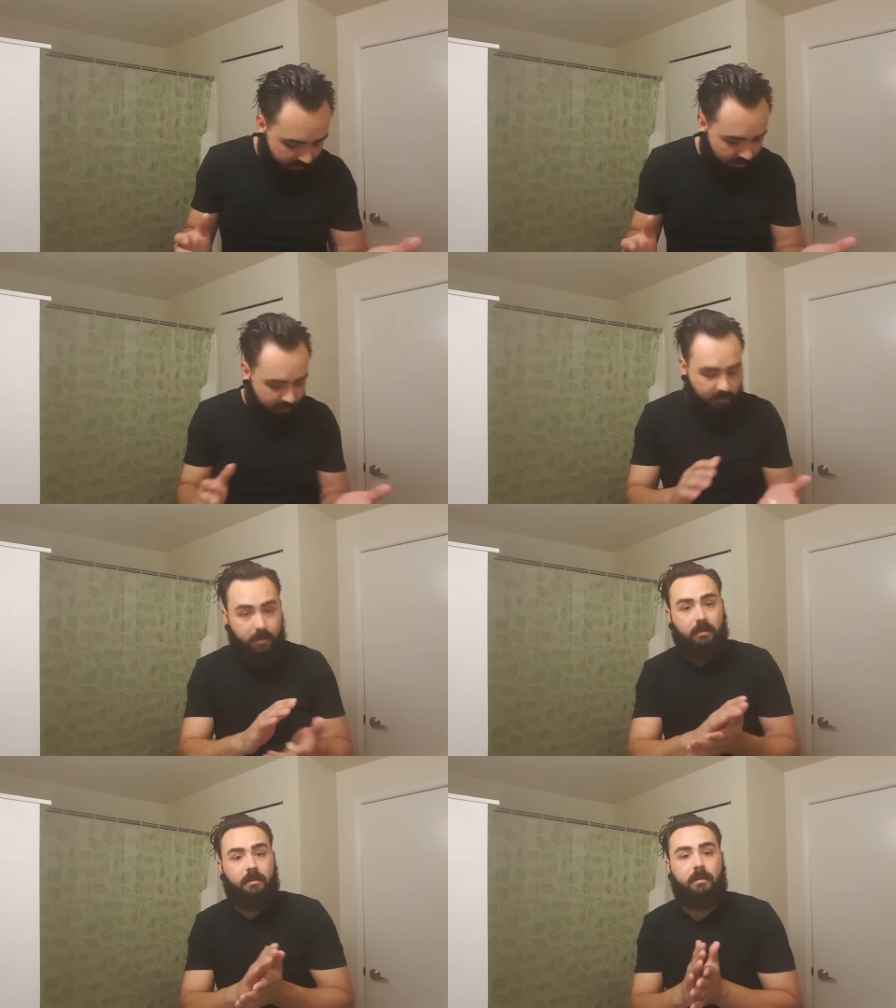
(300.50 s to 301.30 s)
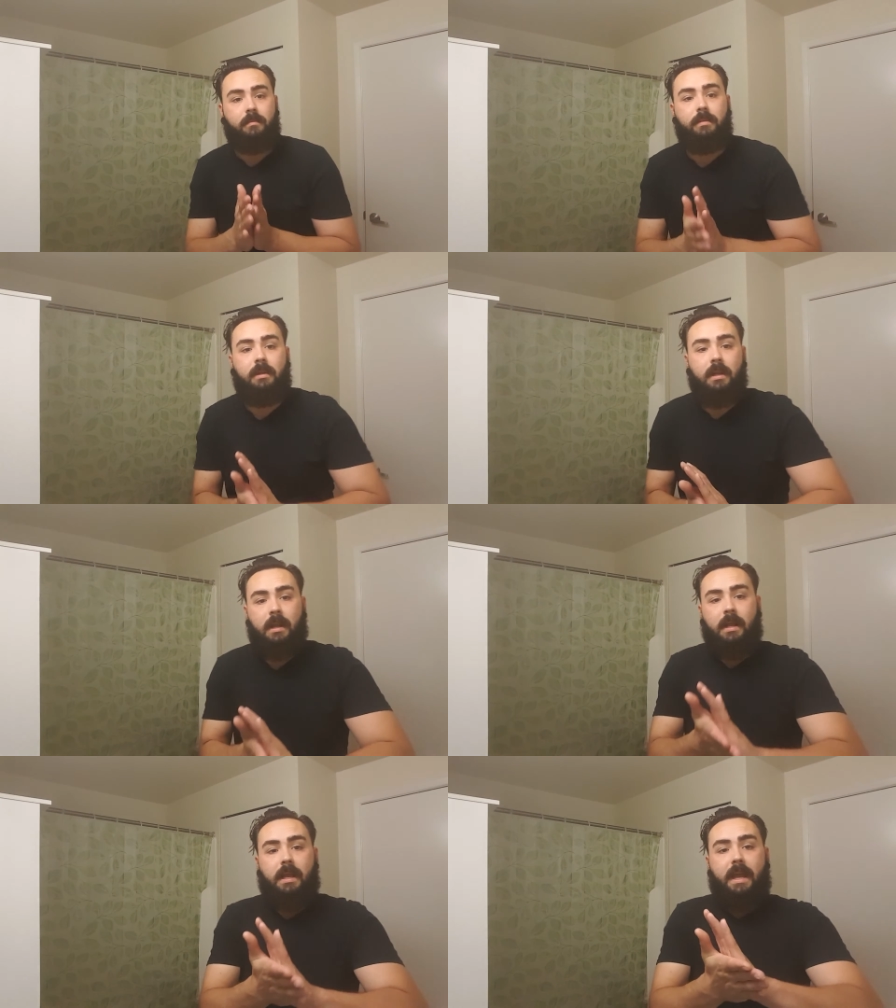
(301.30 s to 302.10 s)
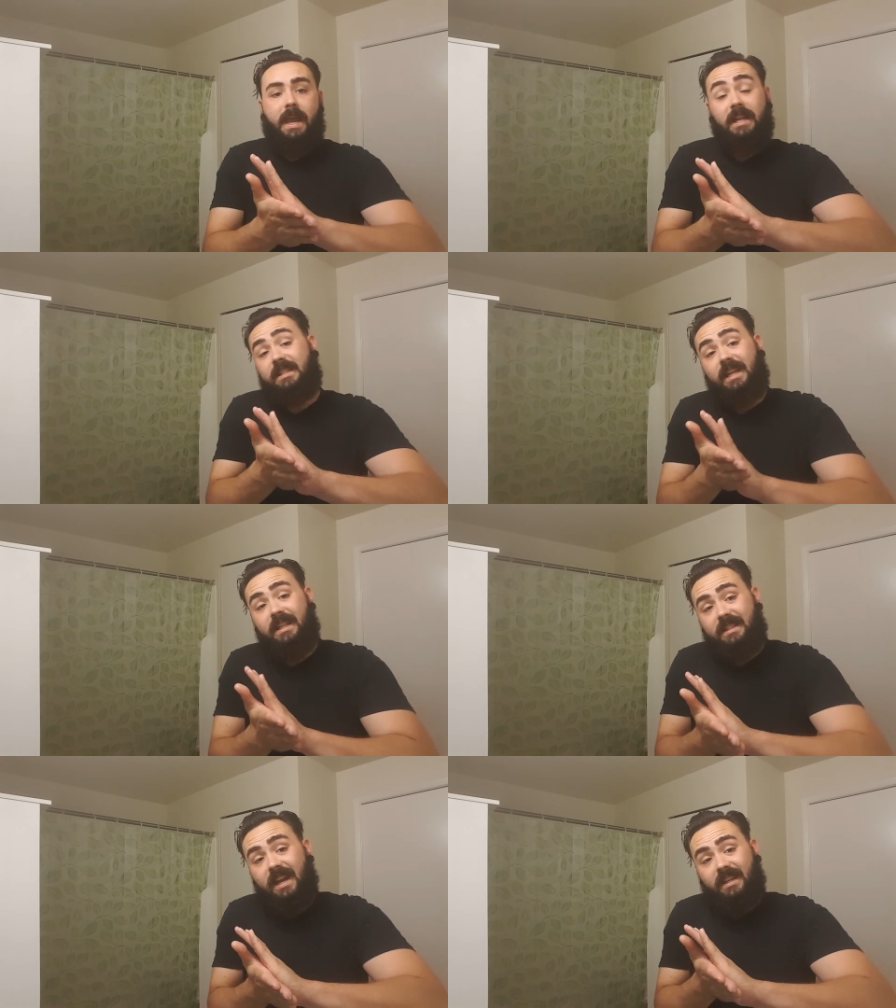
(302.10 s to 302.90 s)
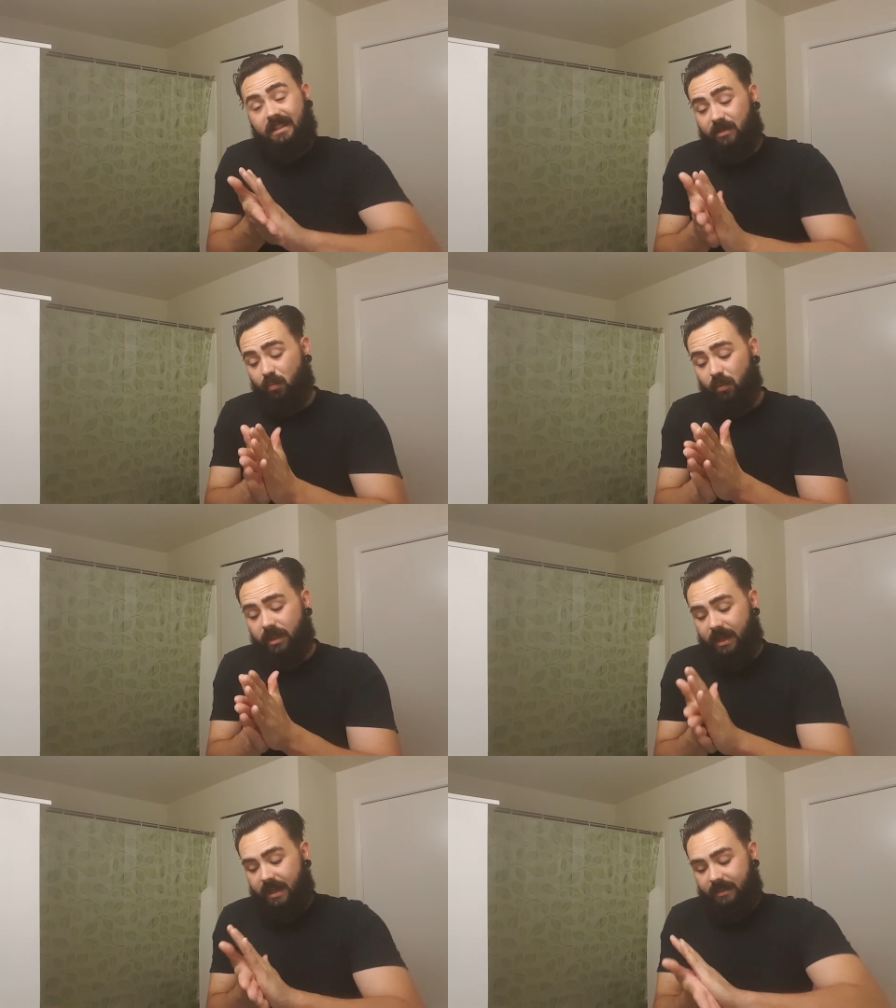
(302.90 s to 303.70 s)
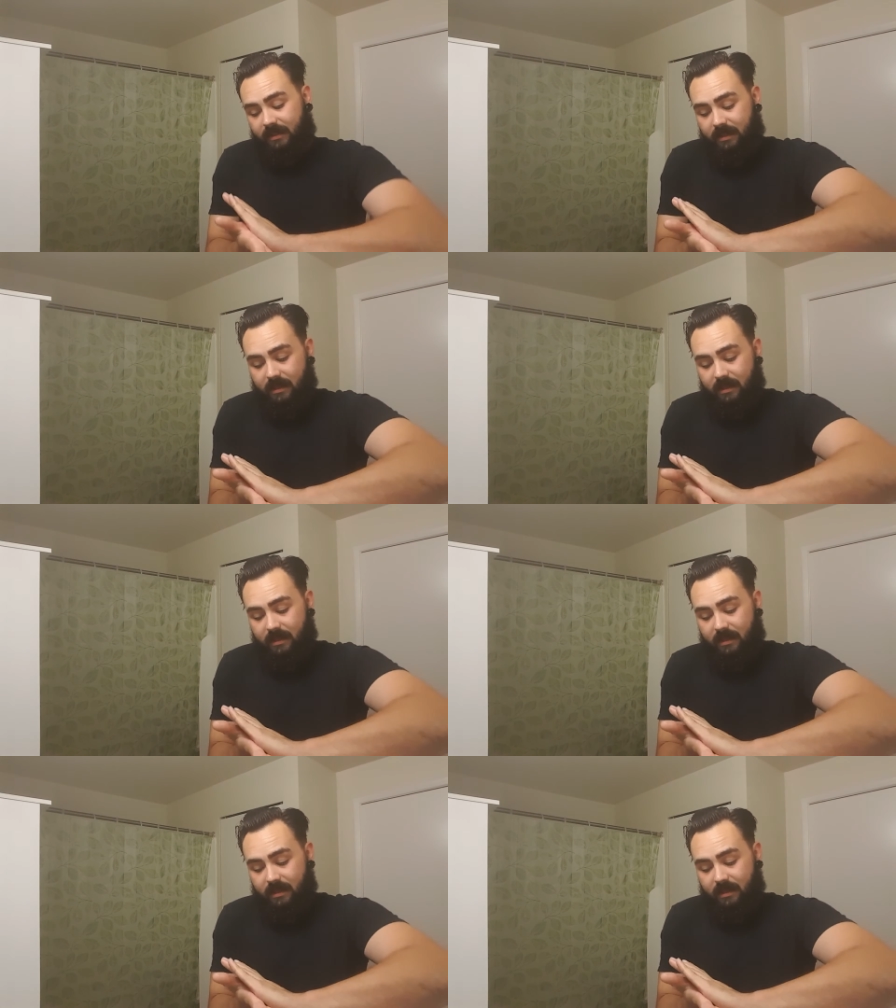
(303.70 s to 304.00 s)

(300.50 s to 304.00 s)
and I just spilled some. And it's nice. It's really nice.